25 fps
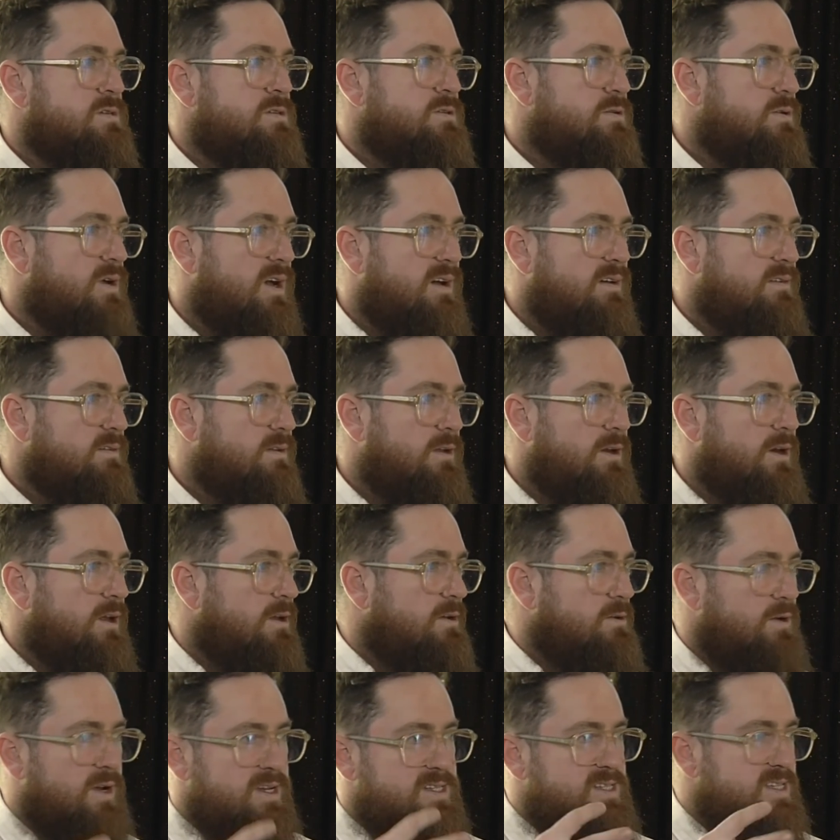Do I
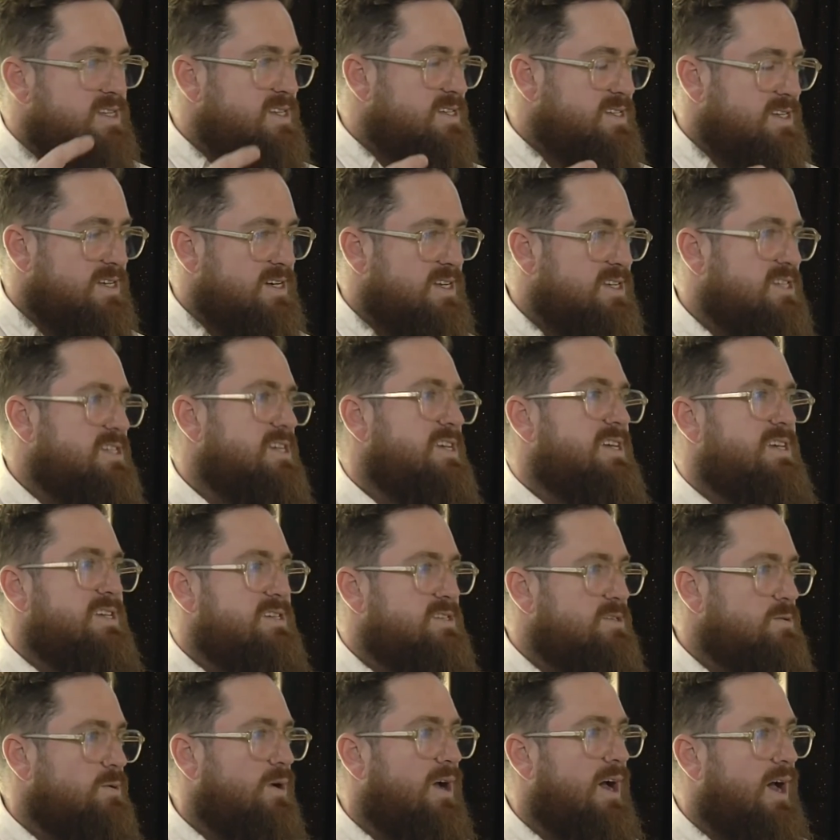see
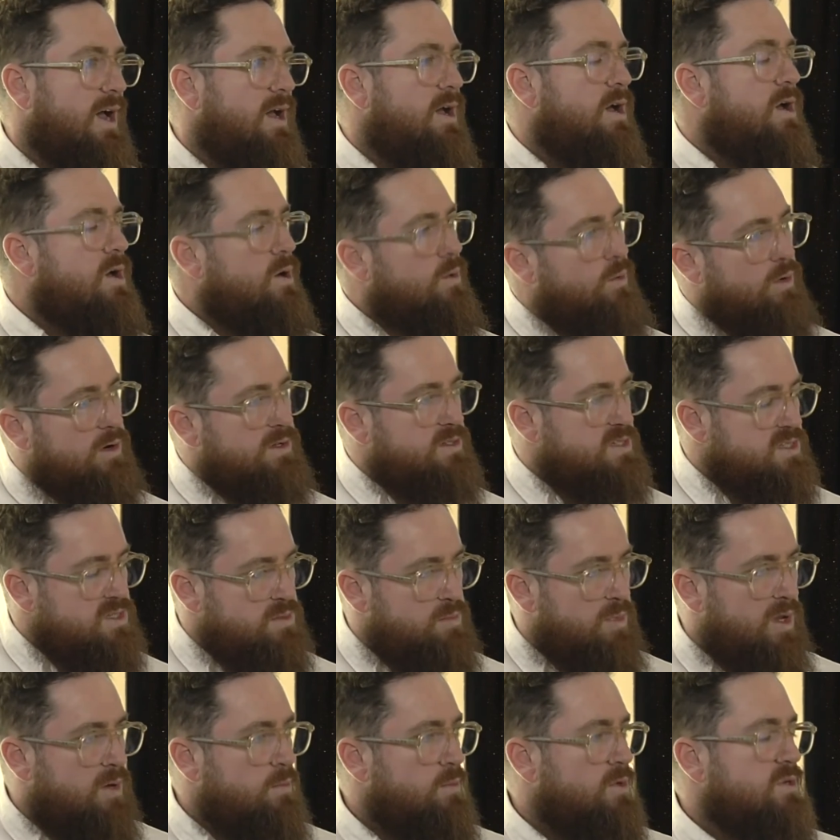synergies? Do I want to
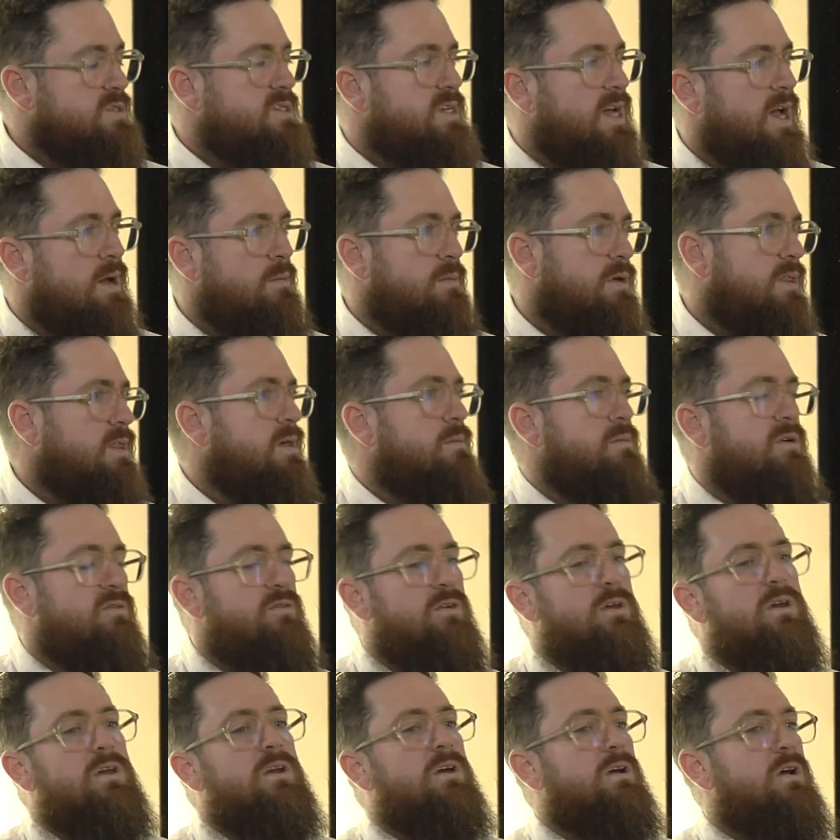spend more time with them? If
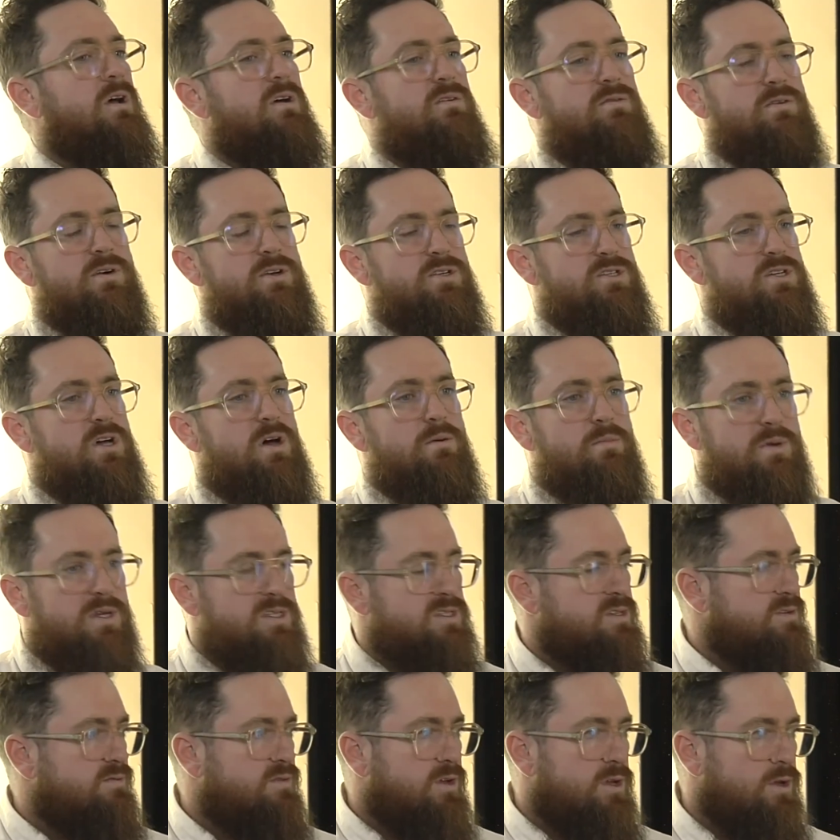you're going to go for a job
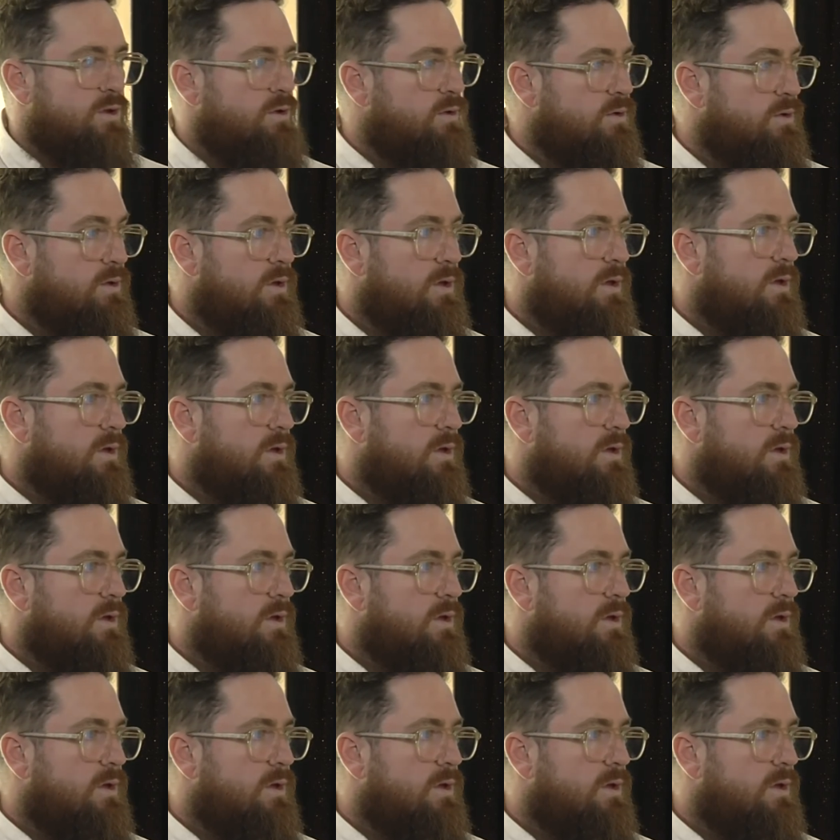interview,